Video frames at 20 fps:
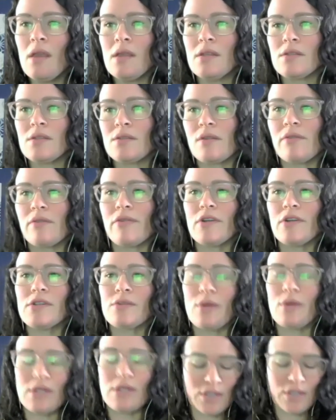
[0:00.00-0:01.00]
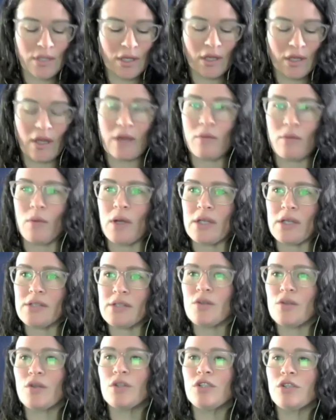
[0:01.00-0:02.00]
So the first question I got was,
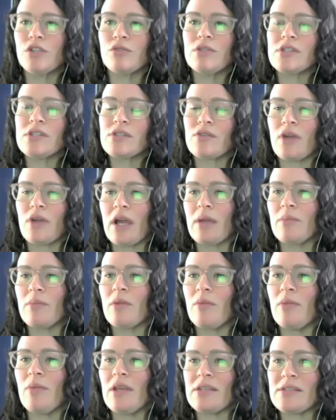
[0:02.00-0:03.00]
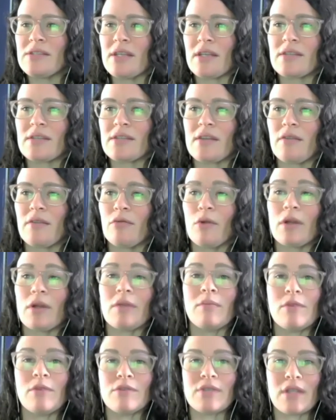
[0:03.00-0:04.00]
could you describe the basics of what a
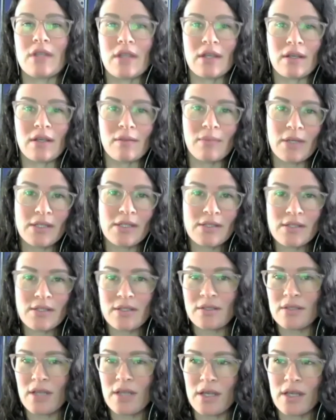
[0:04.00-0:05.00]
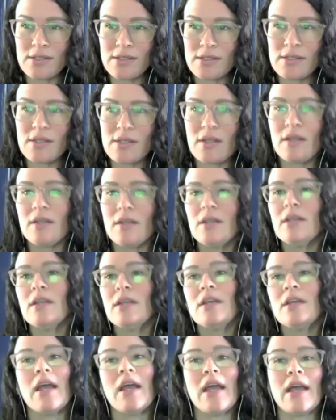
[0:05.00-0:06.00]
music therapist does
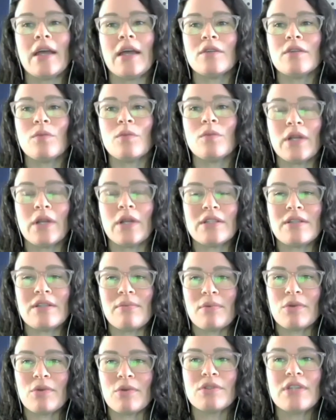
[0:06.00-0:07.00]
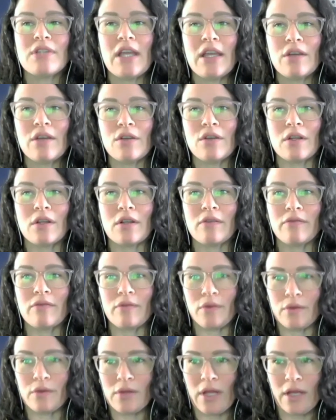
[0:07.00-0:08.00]
and what a typical day could look
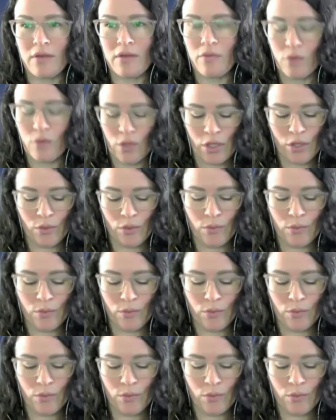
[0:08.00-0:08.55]
like for you?